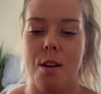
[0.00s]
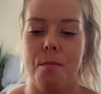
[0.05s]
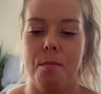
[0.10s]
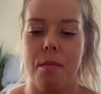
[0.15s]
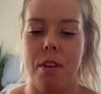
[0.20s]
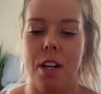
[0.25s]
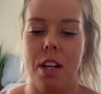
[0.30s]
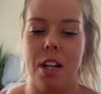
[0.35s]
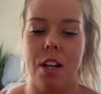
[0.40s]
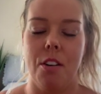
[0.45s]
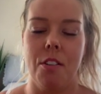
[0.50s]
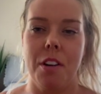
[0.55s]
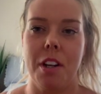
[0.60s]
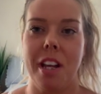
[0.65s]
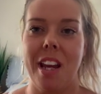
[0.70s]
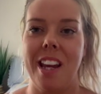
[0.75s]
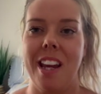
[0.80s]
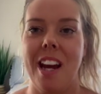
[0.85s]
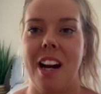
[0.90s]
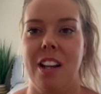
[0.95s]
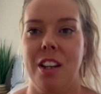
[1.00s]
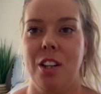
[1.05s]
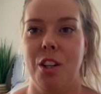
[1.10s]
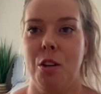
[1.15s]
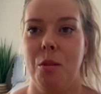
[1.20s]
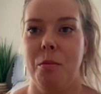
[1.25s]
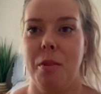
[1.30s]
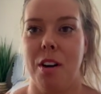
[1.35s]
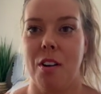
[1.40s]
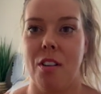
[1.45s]
you know, it can get a
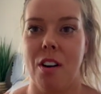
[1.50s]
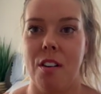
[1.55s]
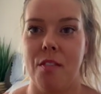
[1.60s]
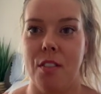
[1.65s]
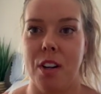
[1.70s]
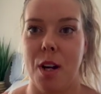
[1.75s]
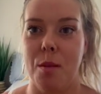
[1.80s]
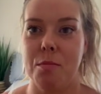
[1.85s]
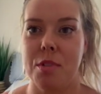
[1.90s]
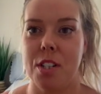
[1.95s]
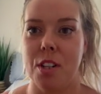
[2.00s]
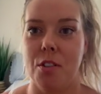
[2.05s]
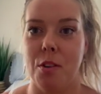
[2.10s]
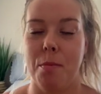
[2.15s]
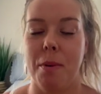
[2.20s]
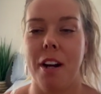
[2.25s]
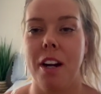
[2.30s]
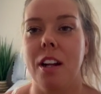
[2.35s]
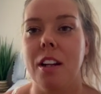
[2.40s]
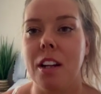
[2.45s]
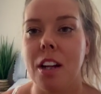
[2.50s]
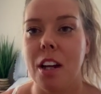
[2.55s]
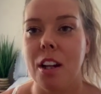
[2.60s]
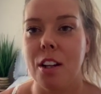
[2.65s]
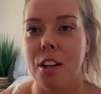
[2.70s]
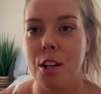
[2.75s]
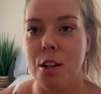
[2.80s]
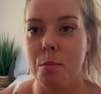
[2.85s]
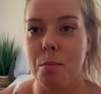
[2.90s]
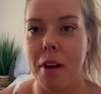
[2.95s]
little bit roughed up. So depending on the
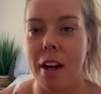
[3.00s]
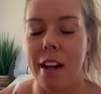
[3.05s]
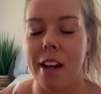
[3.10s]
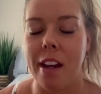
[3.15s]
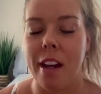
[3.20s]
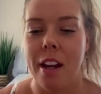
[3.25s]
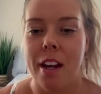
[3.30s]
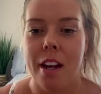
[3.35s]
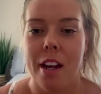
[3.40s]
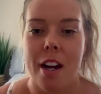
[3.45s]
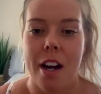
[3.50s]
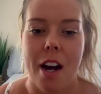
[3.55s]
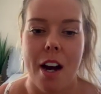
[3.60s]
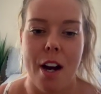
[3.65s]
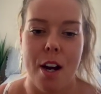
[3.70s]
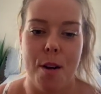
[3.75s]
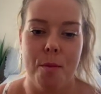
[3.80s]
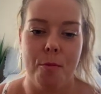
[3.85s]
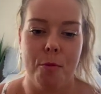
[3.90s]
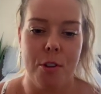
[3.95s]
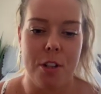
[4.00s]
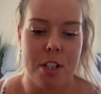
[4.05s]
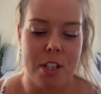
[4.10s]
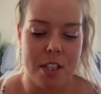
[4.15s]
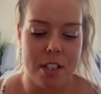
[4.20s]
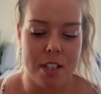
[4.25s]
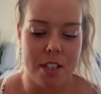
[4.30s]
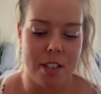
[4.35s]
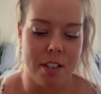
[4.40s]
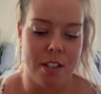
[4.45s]
color you pick, would,
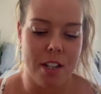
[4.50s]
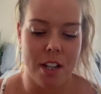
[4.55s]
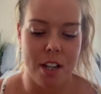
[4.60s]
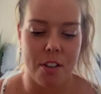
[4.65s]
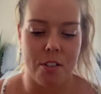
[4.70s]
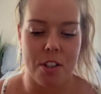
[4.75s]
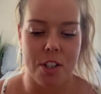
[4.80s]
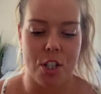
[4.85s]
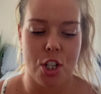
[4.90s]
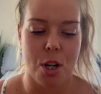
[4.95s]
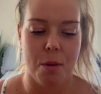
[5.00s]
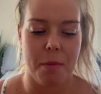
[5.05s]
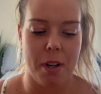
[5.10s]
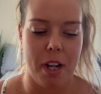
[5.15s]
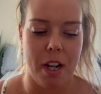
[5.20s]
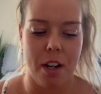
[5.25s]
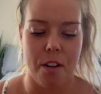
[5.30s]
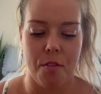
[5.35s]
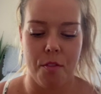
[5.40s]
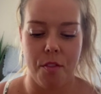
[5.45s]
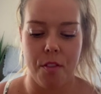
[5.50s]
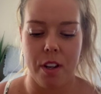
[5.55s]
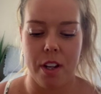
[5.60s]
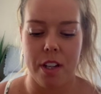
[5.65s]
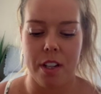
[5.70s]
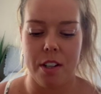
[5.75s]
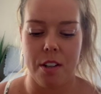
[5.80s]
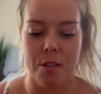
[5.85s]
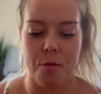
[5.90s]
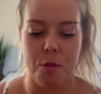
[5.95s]
you know, determine if
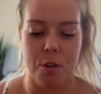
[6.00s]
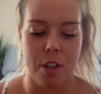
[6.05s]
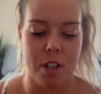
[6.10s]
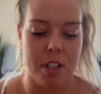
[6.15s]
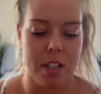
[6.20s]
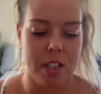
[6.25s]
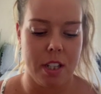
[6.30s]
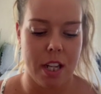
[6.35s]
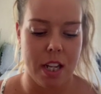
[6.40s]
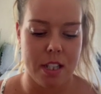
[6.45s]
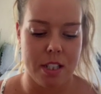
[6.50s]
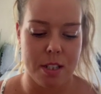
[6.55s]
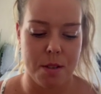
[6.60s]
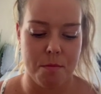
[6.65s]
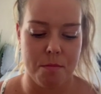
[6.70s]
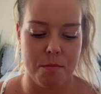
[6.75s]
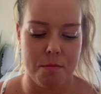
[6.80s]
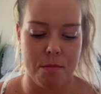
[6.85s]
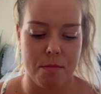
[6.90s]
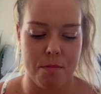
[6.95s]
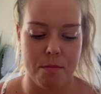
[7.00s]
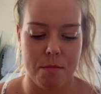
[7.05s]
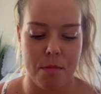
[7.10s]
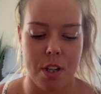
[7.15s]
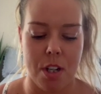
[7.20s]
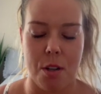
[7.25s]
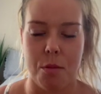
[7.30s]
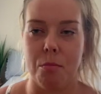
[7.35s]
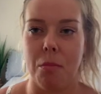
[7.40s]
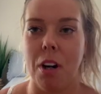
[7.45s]
it would get some,
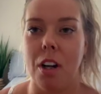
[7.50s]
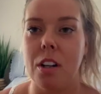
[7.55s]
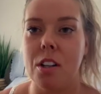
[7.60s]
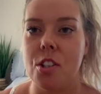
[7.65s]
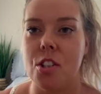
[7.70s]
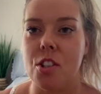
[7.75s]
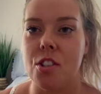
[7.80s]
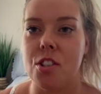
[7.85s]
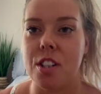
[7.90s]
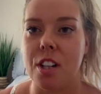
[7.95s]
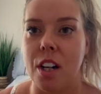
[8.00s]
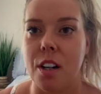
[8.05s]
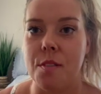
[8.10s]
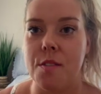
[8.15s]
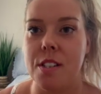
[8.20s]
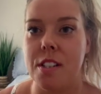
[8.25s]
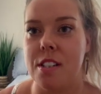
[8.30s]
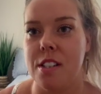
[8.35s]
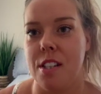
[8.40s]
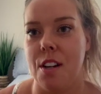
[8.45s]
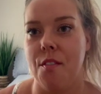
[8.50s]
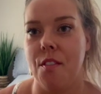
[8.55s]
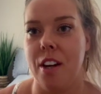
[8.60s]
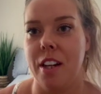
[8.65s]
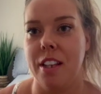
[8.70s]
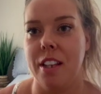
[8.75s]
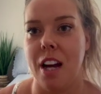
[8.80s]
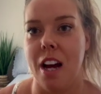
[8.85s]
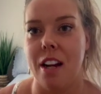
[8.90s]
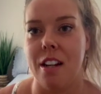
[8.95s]
you know, marks or scuffs and stuff
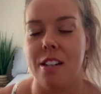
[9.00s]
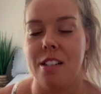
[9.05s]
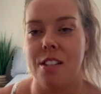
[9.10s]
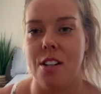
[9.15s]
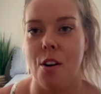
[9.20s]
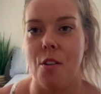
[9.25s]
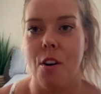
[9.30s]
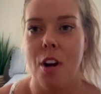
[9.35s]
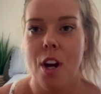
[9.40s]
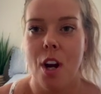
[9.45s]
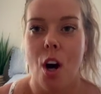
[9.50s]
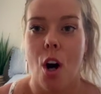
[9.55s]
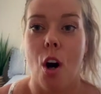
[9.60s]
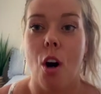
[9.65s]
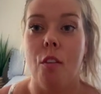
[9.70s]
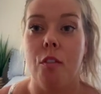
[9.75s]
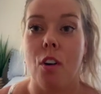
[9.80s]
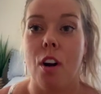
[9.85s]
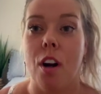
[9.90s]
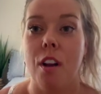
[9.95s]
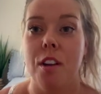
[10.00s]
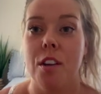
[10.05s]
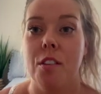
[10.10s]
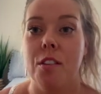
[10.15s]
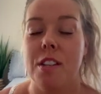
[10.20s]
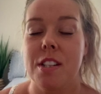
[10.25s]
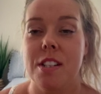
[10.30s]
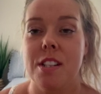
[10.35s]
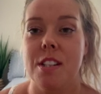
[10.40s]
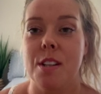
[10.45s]
like that. So overall though,
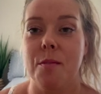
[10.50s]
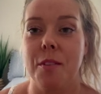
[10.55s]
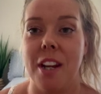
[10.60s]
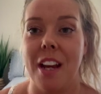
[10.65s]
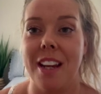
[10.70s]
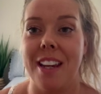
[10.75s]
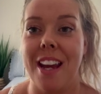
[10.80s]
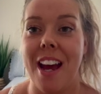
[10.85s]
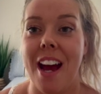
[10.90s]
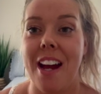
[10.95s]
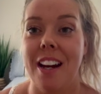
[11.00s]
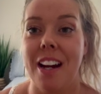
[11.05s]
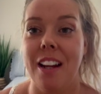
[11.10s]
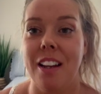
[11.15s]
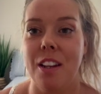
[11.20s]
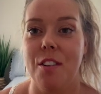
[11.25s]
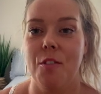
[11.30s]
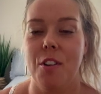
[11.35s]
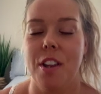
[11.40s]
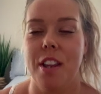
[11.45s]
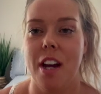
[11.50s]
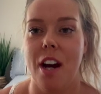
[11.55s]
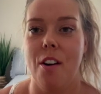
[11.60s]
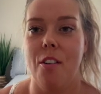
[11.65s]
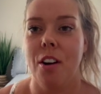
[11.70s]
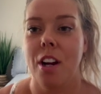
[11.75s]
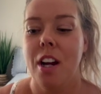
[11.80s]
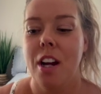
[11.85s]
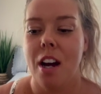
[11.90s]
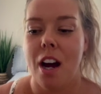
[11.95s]
this is something I cannot live
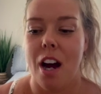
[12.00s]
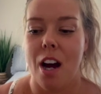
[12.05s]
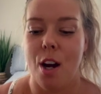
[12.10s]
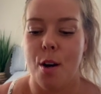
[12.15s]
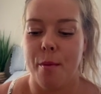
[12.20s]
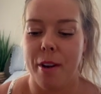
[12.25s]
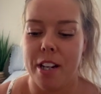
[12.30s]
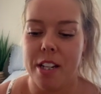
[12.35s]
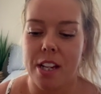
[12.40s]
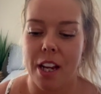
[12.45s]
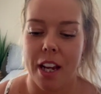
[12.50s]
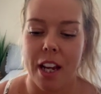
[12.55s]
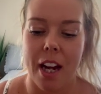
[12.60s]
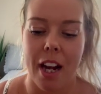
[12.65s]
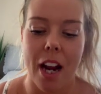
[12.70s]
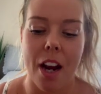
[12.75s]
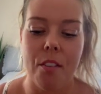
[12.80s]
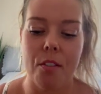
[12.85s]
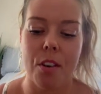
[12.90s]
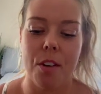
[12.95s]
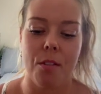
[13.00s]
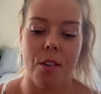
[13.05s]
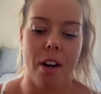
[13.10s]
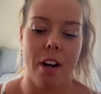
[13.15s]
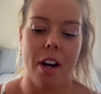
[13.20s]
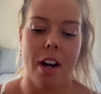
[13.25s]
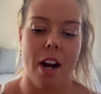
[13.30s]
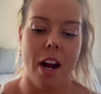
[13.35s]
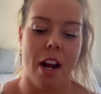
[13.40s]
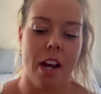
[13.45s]
without. I take it
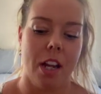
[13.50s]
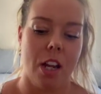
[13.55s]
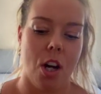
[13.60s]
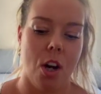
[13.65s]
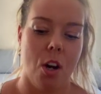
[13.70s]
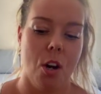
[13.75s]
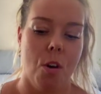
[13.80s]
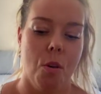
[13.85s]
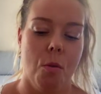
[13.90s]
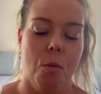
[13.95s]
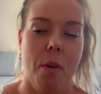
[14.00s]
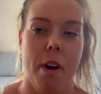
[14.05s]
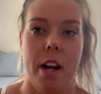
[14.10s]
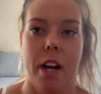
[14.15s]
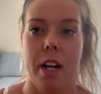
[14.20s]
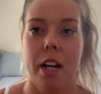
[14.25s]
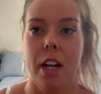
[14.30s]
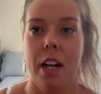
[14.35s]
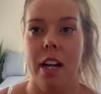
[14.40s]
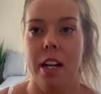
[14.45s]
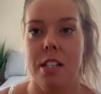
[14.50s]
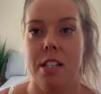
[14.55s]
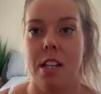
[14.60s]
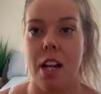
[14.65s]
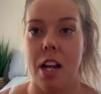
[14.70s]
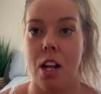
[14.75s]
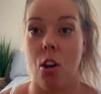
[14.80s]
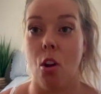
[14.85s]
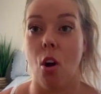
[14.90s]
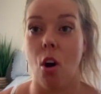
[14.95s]
everywhere I go when it's
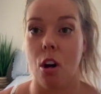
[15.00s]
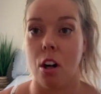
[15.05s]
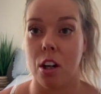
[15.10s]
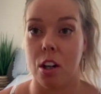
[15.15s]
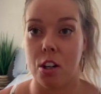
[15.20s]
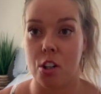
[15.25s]
a longer